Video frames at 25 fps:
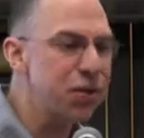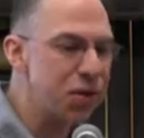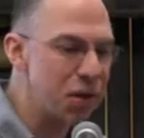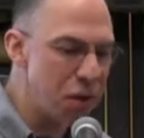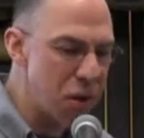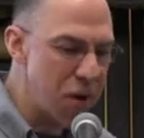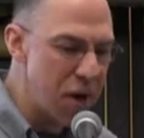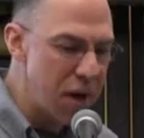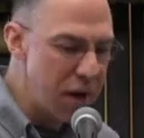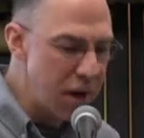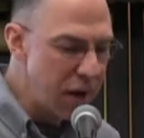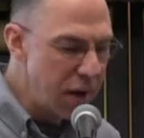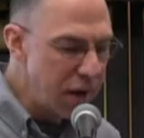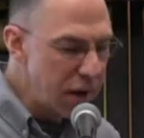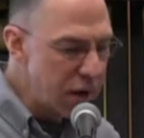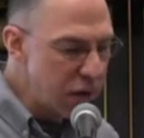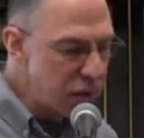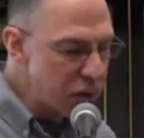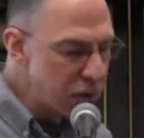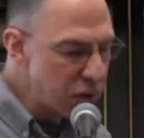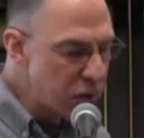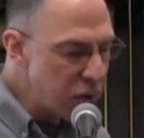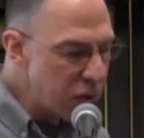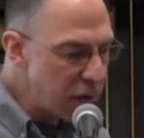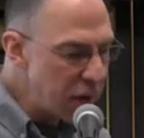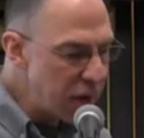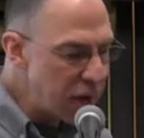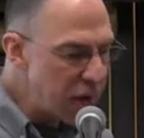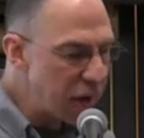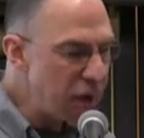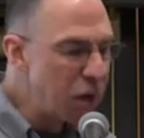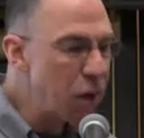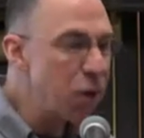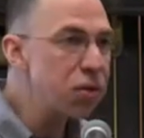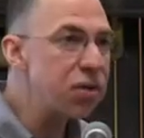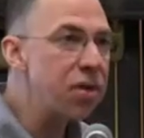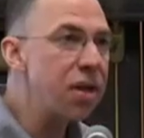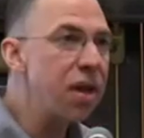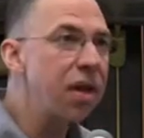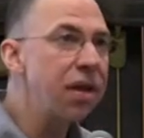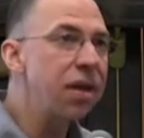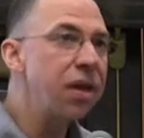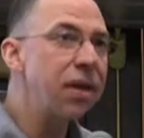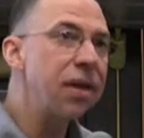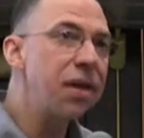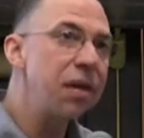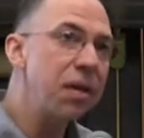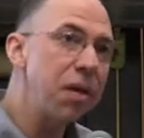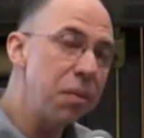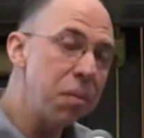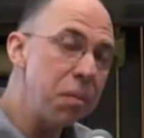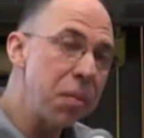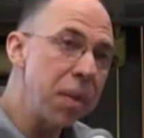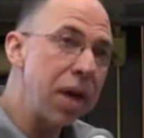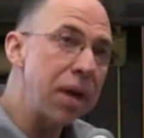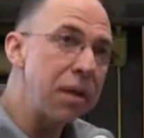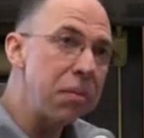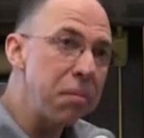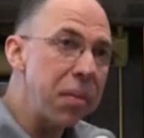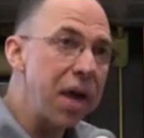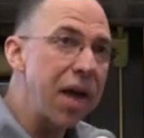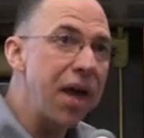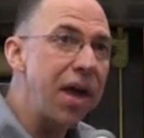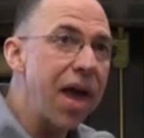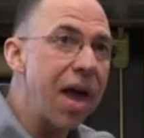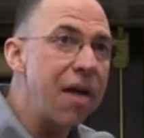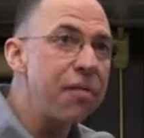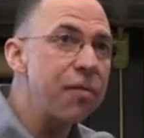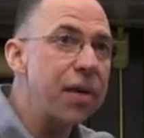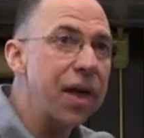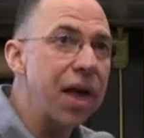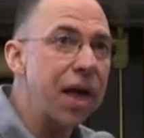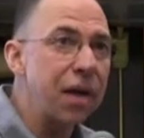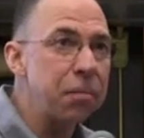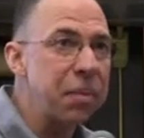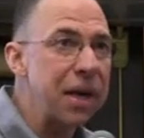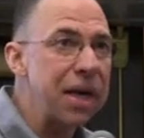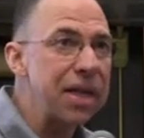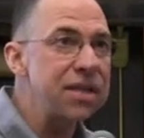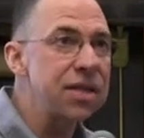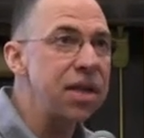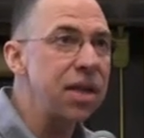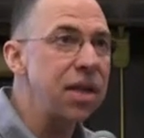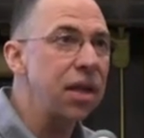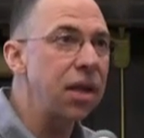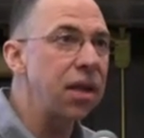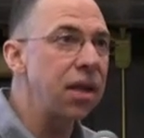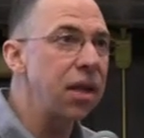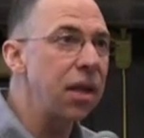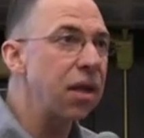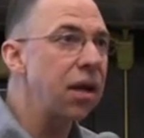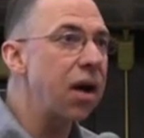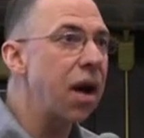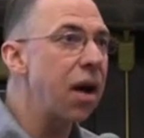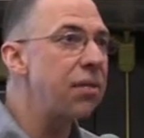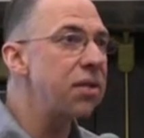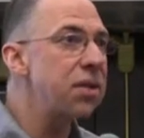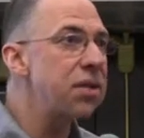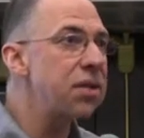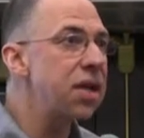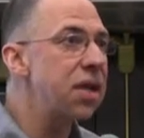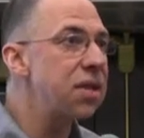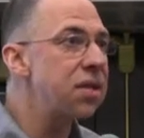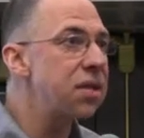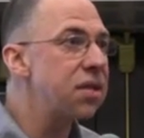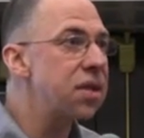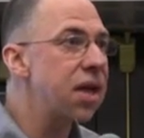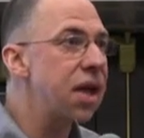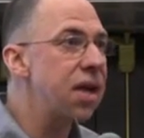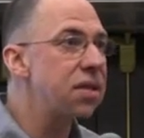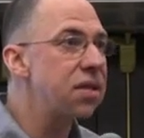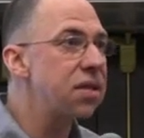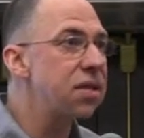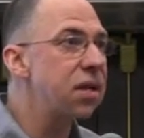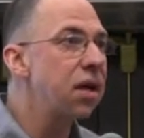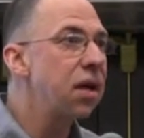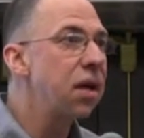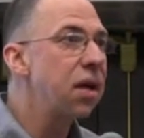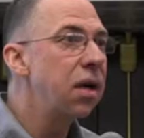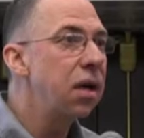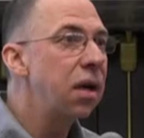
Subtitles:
So it goes along, but Ben Affleck basically at the end of the conversation says,